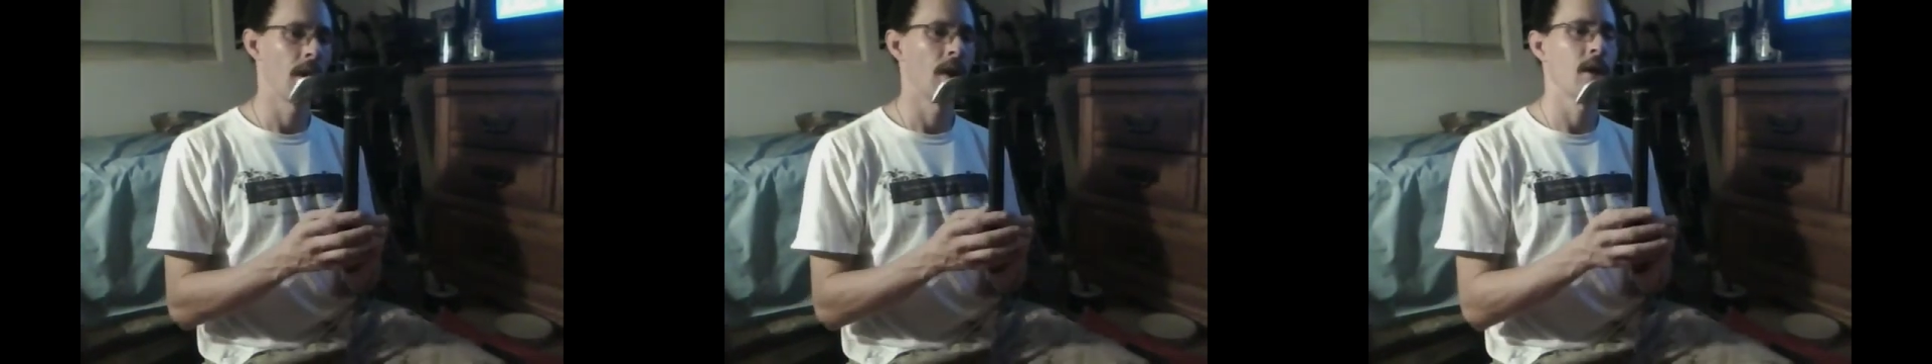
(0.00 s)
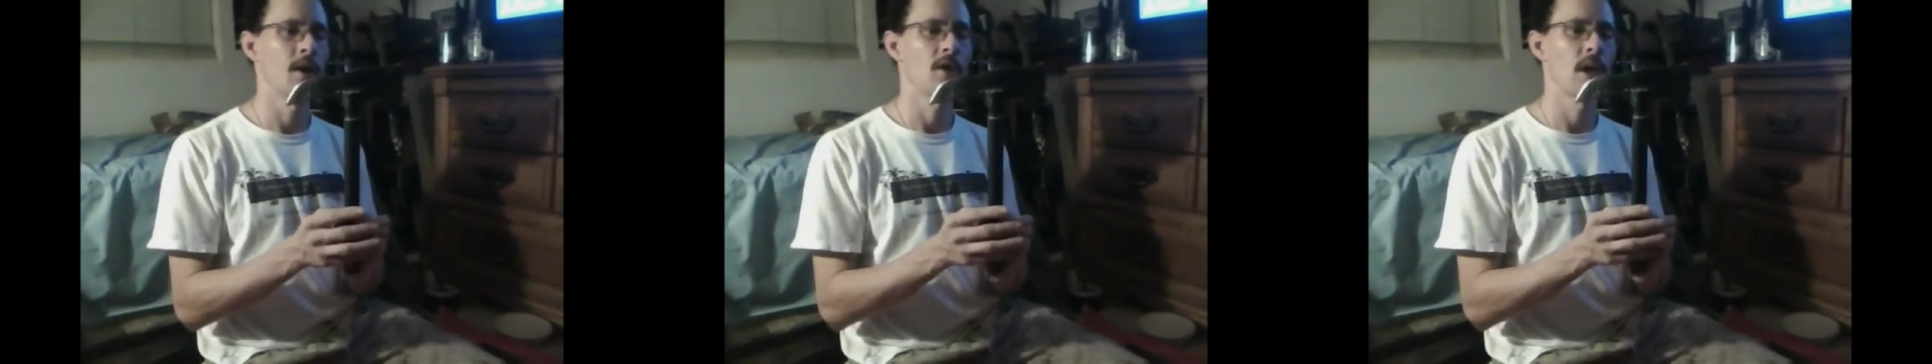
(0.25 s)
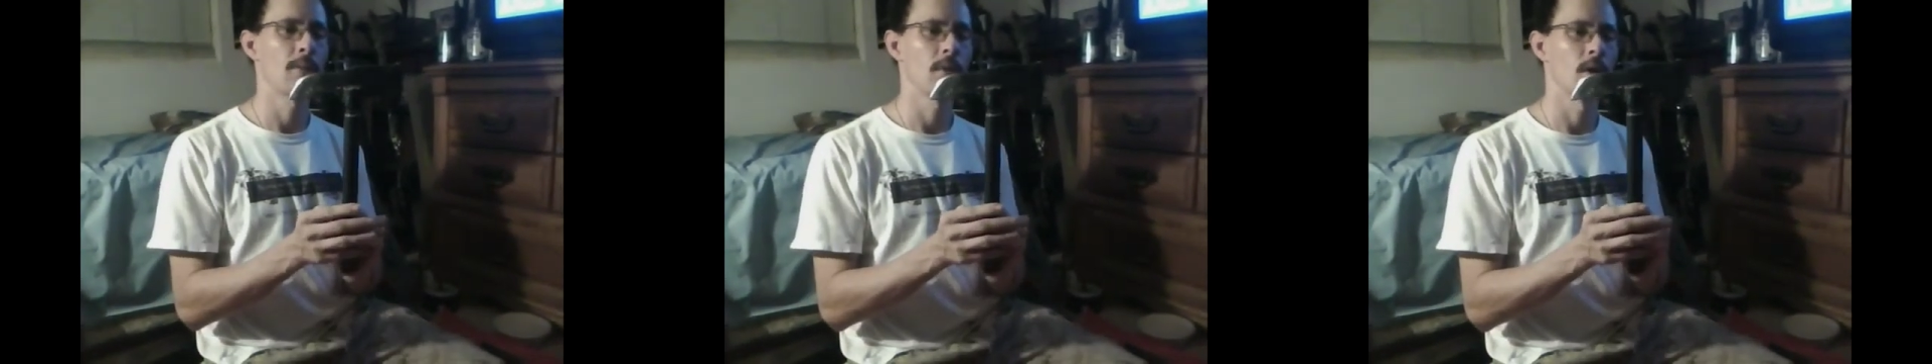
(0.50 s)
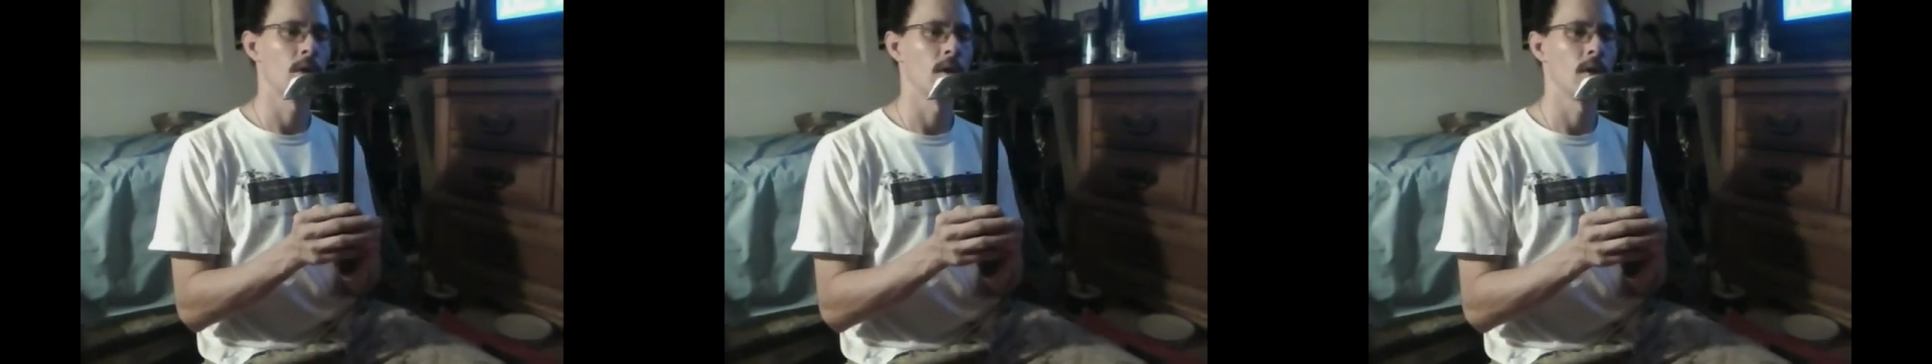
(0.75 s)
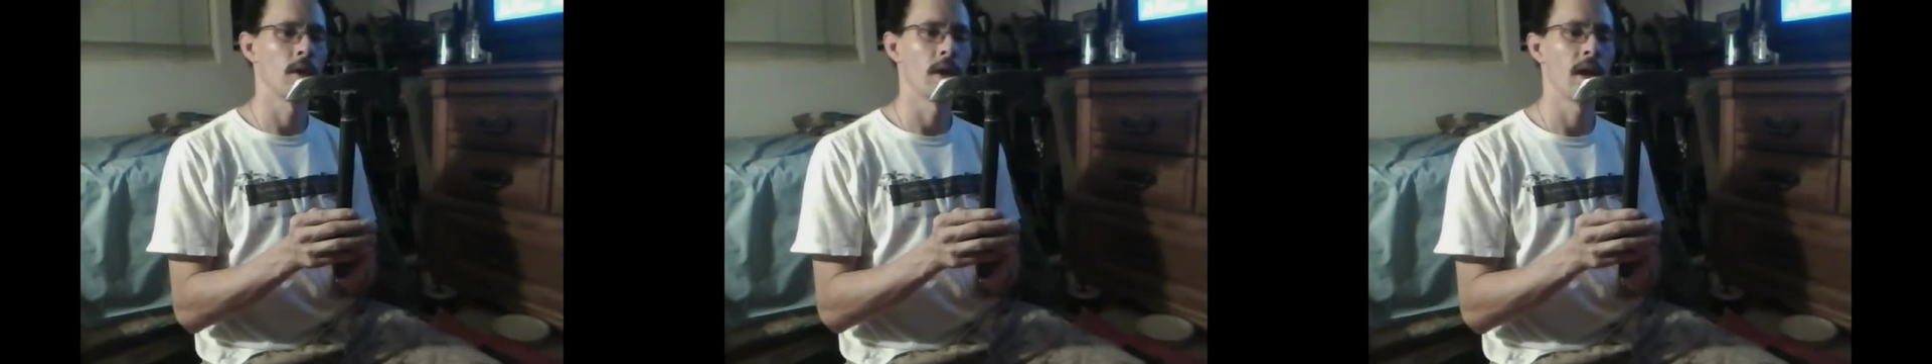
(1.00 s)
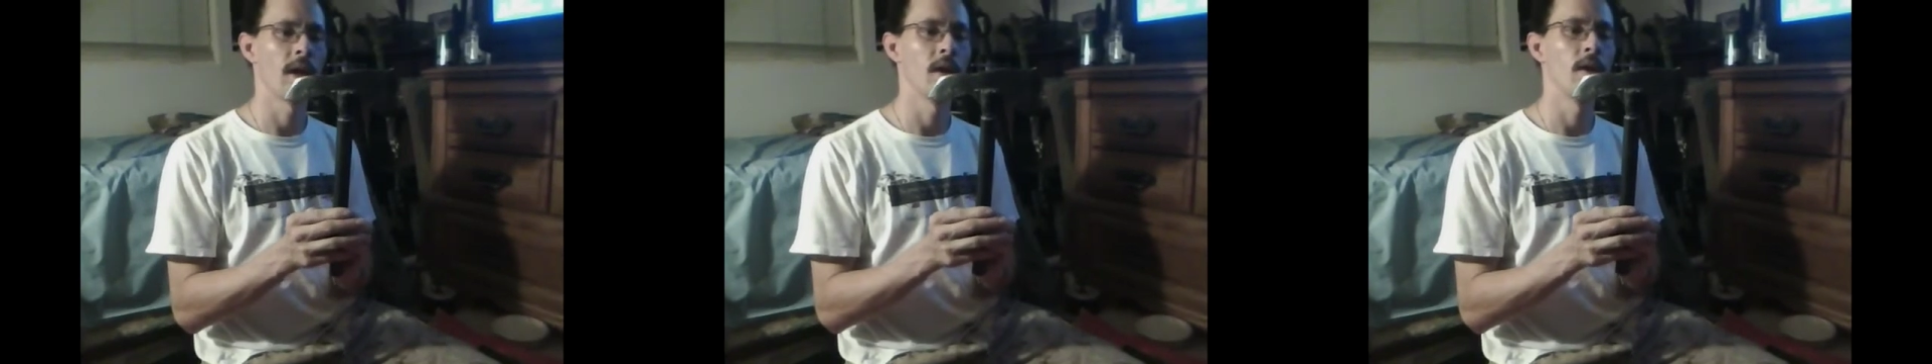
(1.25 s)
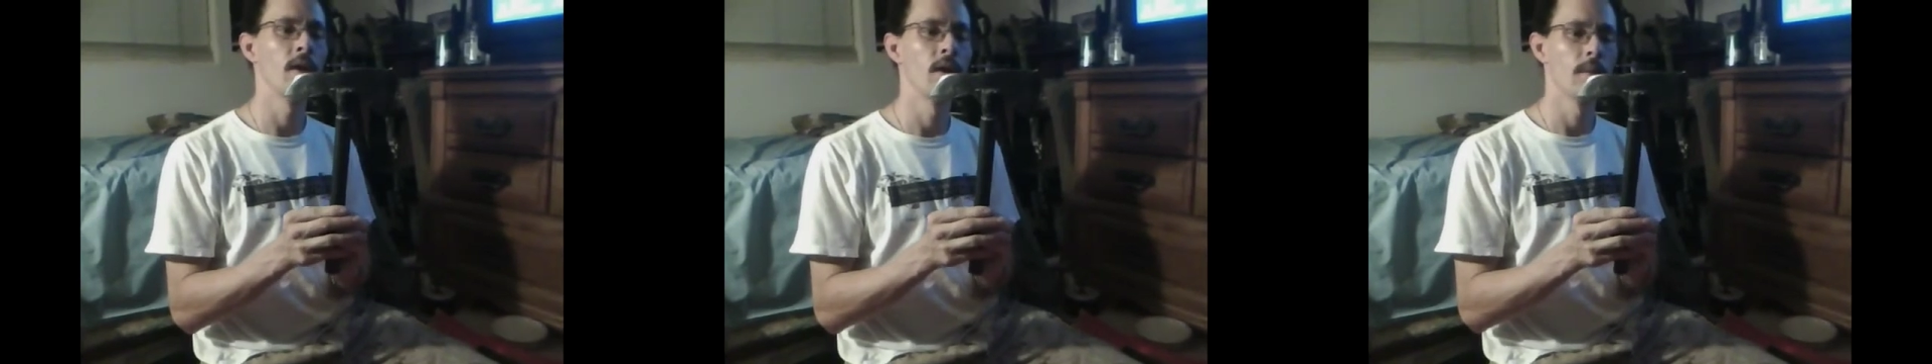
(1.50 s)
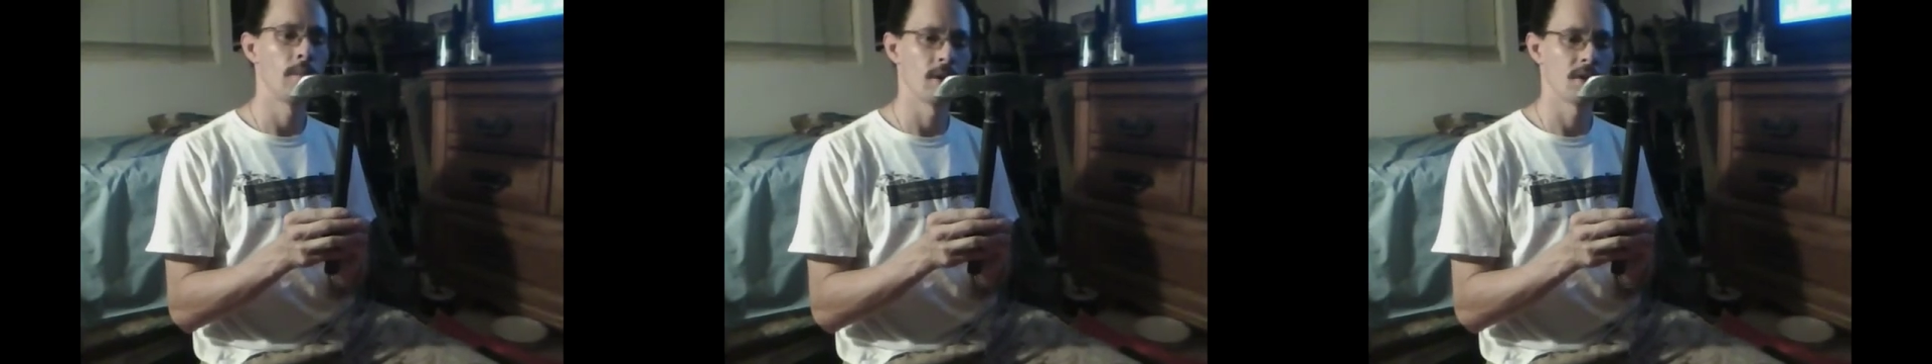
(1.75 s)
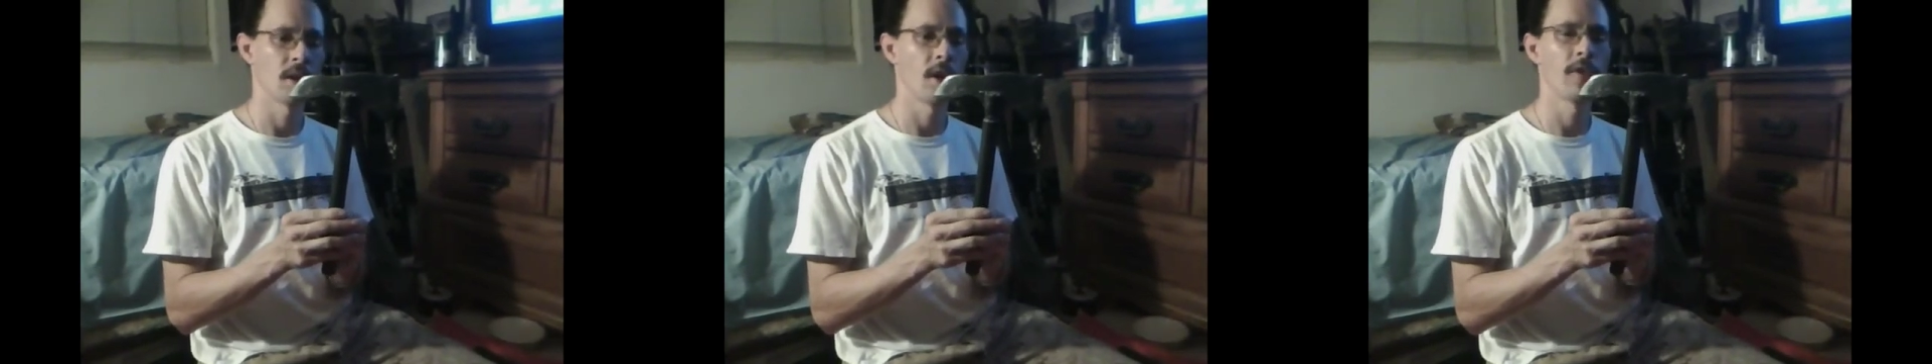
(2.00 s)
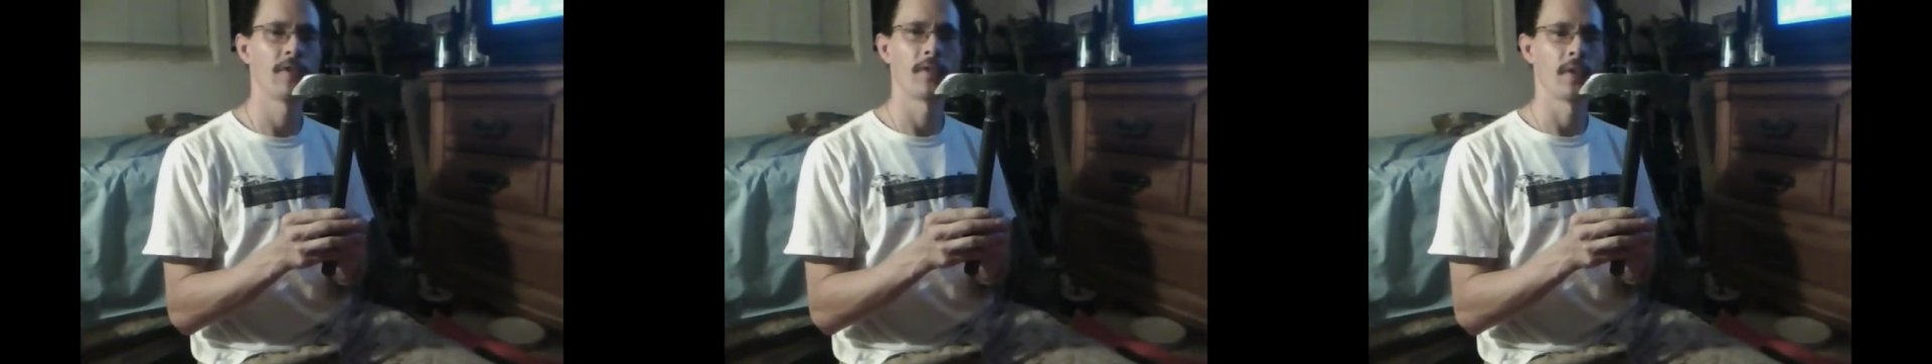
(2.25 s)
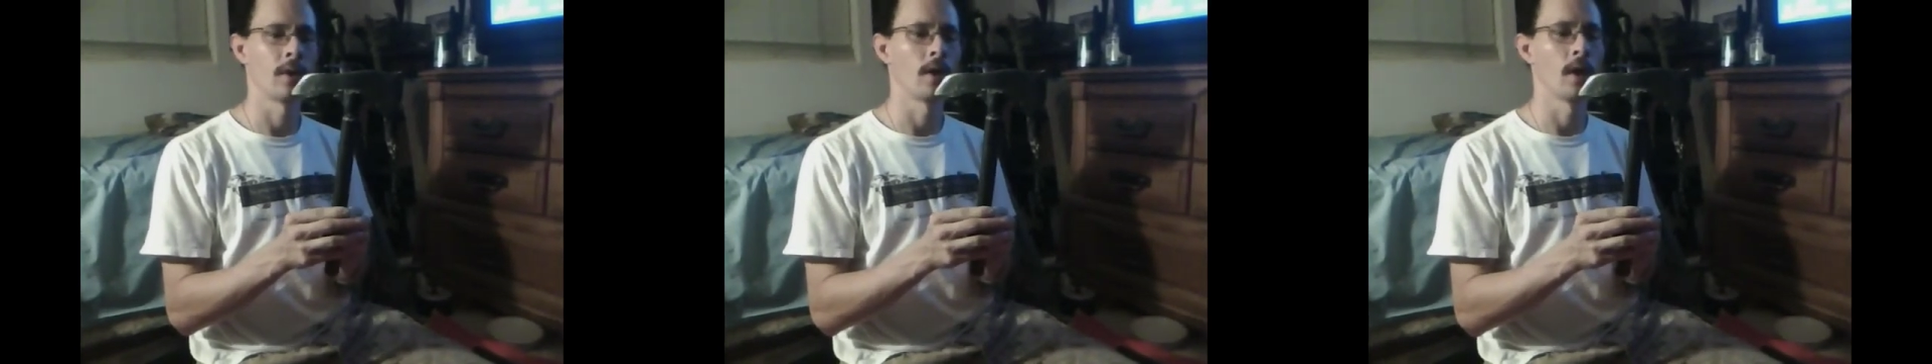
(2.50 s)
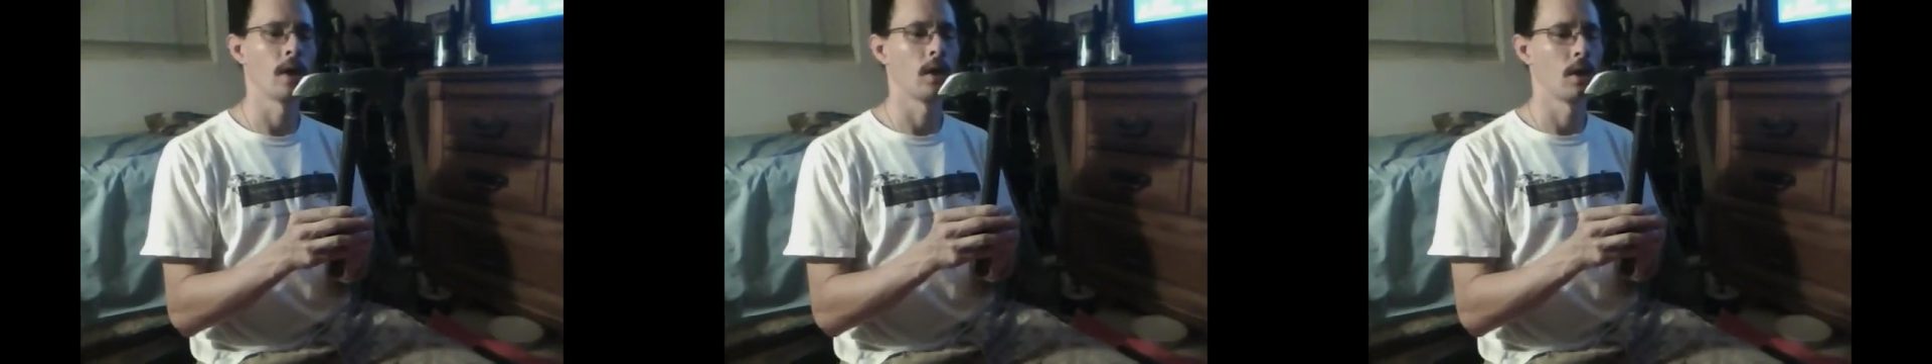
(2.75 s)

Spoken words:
and I shaped the head myself, and